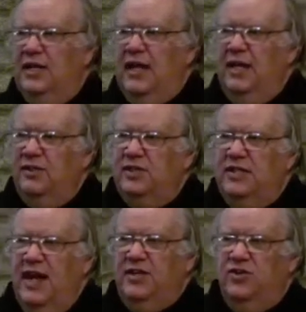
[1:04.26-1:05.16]
to get to
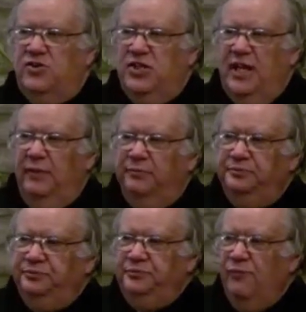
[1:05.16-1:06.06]
take your seat,
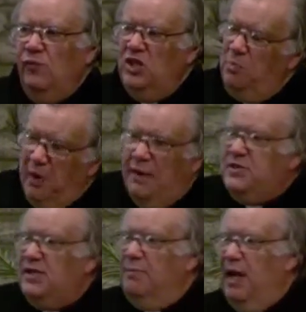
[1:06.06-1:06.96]
you bump
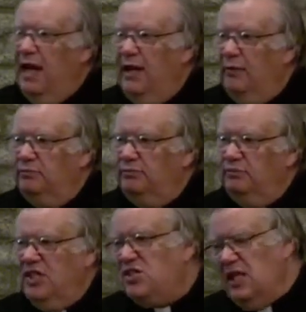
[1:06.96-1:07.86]
somebody,
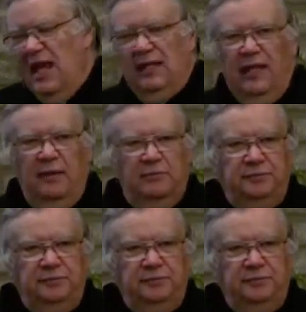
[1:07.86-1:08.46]
just slightly,